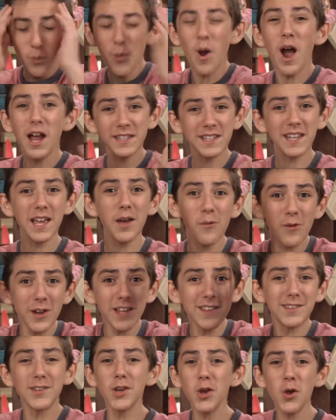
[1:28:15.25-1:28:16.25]
What can
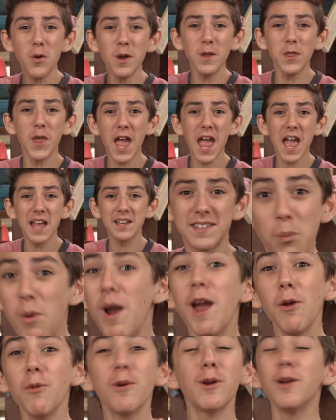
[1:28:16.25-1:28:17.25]
we do with it?
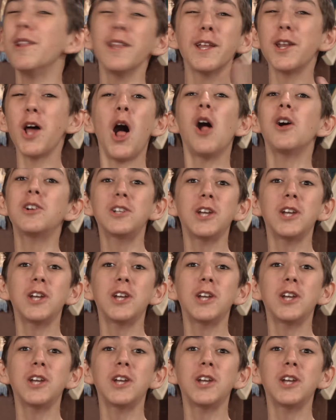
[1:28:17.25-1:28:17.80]
Where will it all